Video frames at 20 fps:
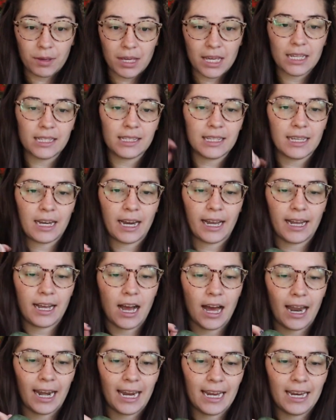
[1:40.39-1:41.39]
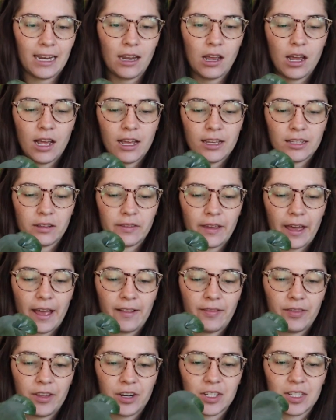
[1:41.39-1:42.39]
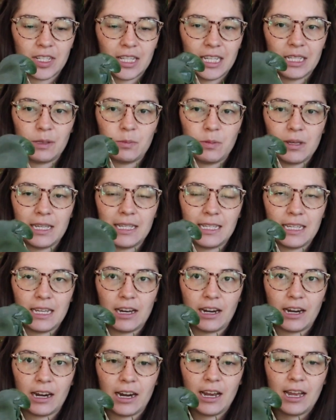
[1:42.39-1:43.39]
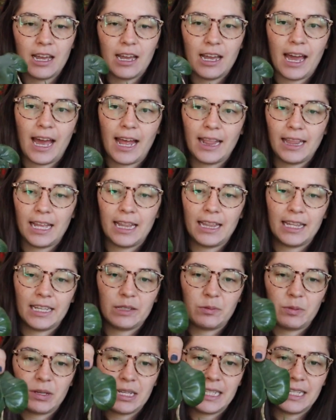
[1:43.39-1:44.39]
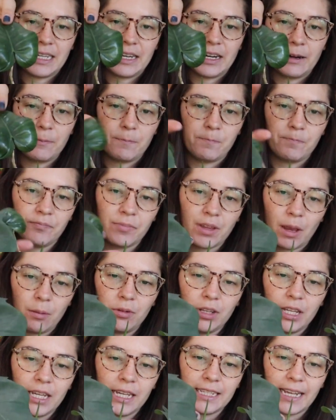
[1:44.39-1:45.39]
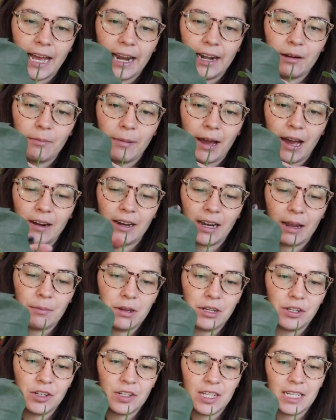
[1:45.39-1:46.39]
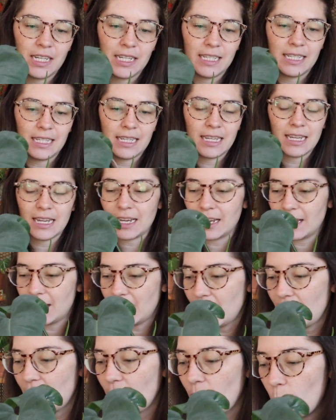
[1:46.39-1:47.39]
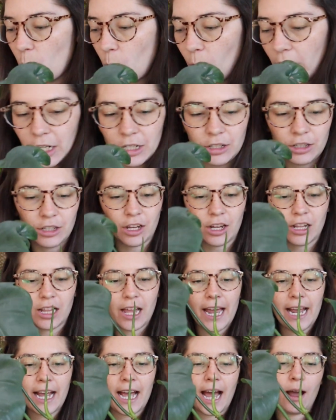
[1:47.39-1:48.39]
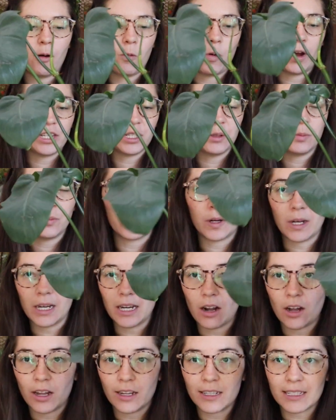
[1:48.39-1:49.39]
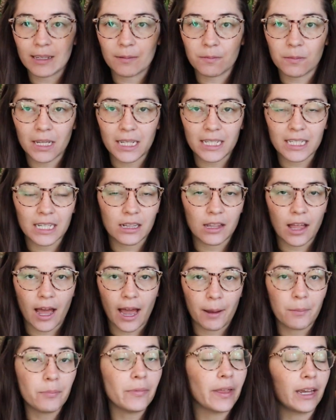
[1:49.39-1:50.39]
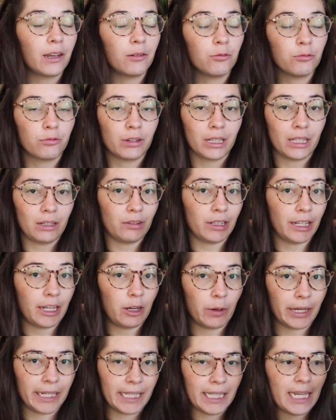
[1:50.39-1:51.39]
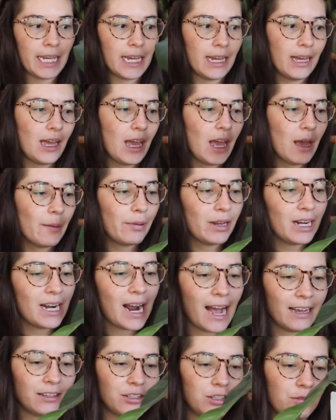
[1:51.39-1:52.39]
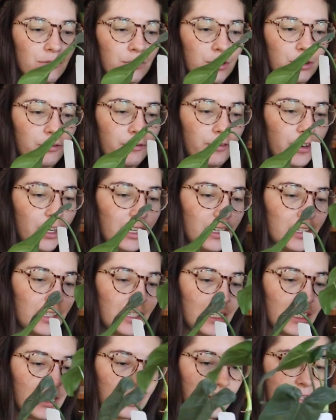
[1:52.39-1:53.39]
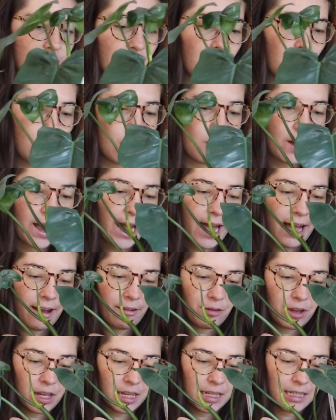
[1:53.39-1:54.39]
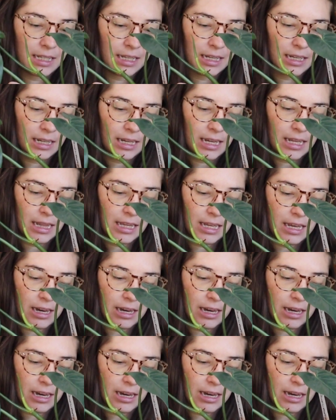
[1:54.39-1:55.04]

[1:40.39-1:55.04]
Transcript: piece, and I cut it so that there's this piece here and then this piece here. I'm really excited about it. I'm interested to see what it'll look like. I want to put it on something to climb like really, really quickly, but it has to root first, so I have it in